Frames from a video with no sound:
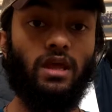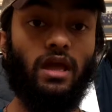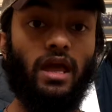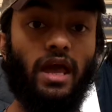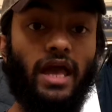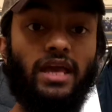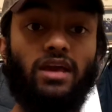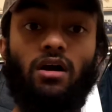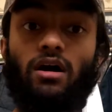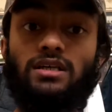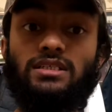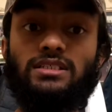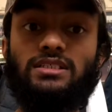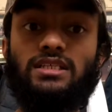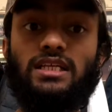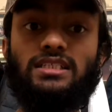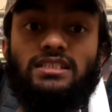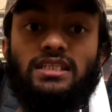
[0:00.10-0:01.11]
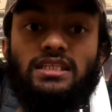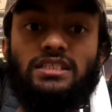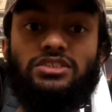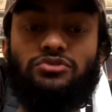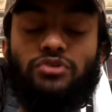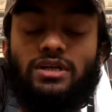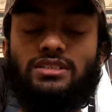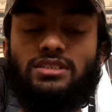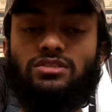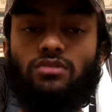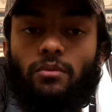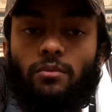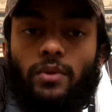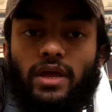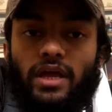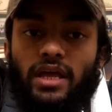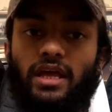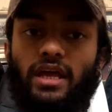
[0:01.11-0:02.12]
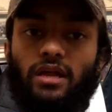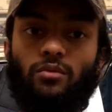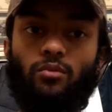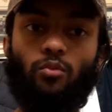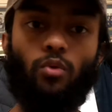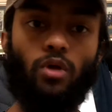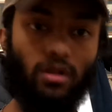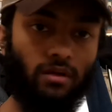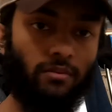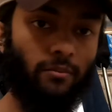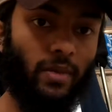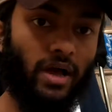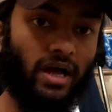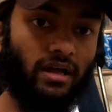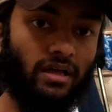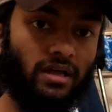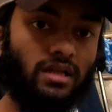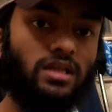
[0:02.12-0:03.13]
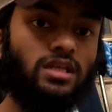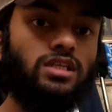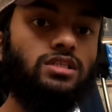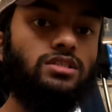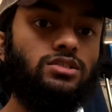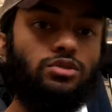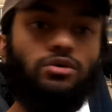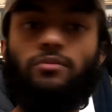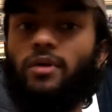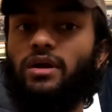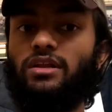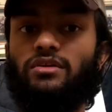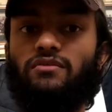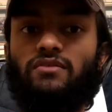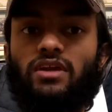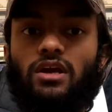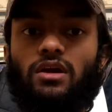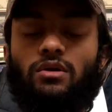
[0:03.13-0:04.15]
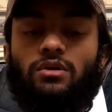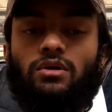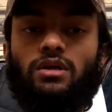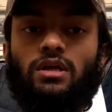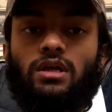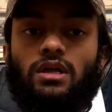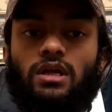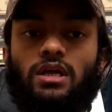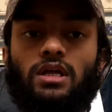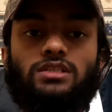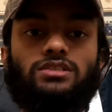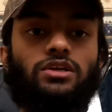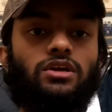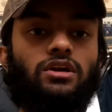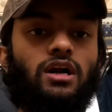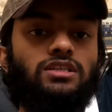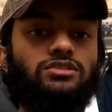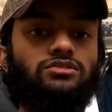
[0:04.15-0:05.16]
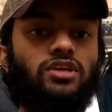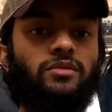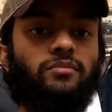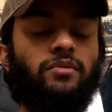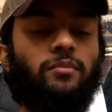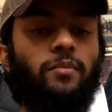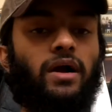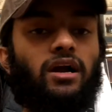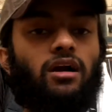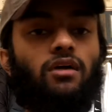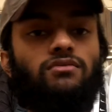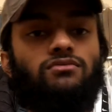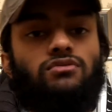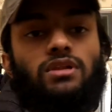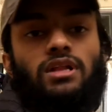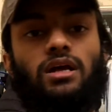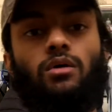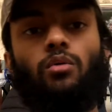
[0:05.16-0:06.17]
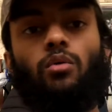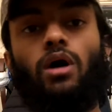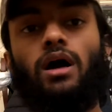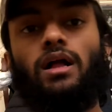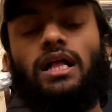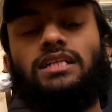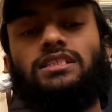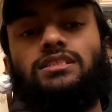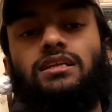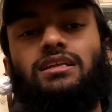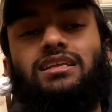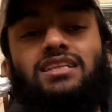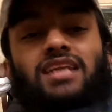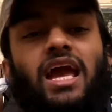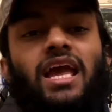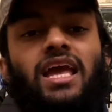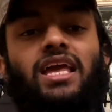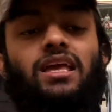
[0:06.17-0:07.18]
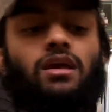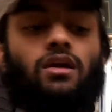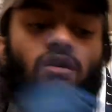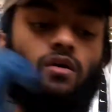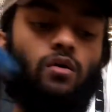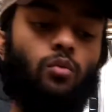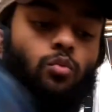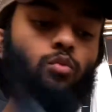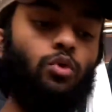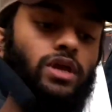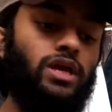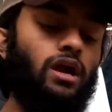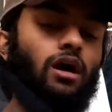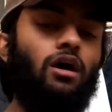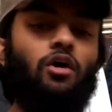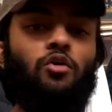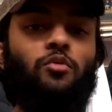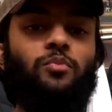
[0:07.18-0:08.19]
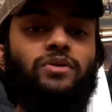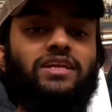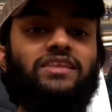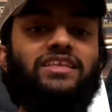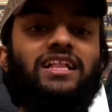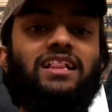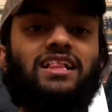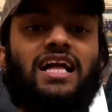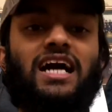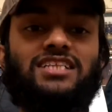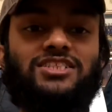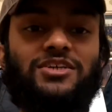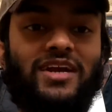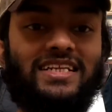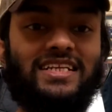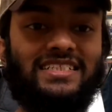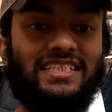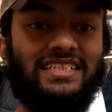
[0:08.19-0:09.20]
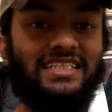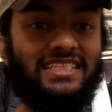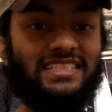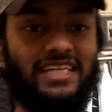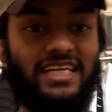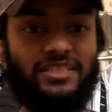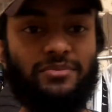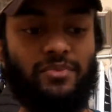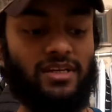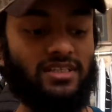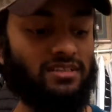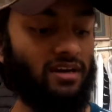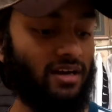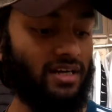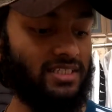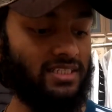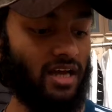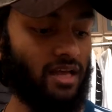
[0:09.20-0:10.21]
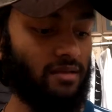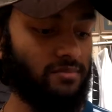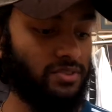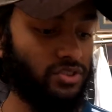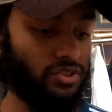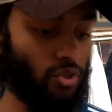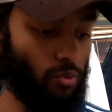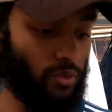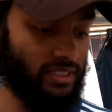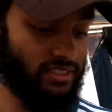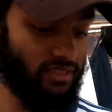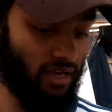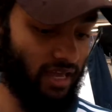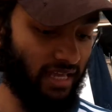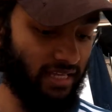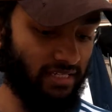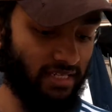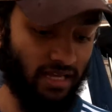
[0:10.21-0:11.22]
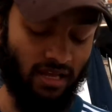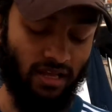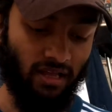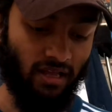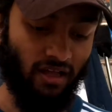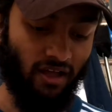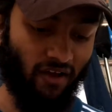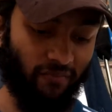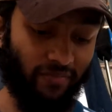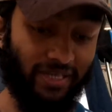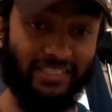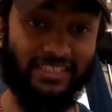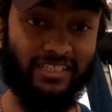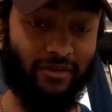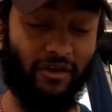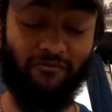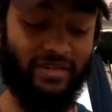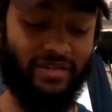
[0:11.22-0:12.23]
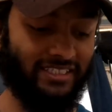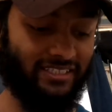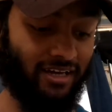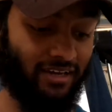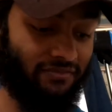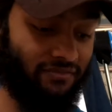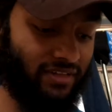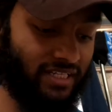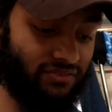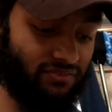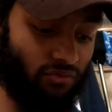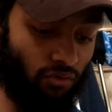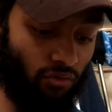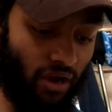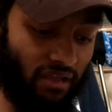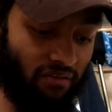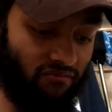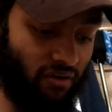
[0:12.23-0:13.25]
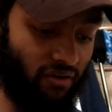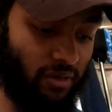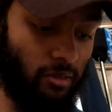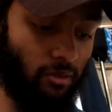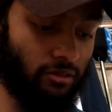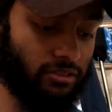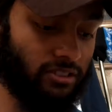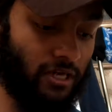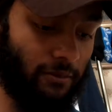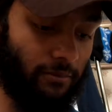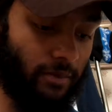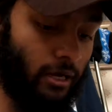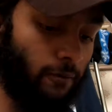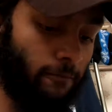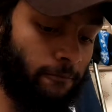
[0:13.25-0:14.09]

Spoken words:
Hey guys, this is Stomper here and welcome back to a brand new video. So you guys are joining me back after a little while, and today we are opening the Elgato HD60 Plus, guys. I am so excited. I've been excited for this for a very long time now.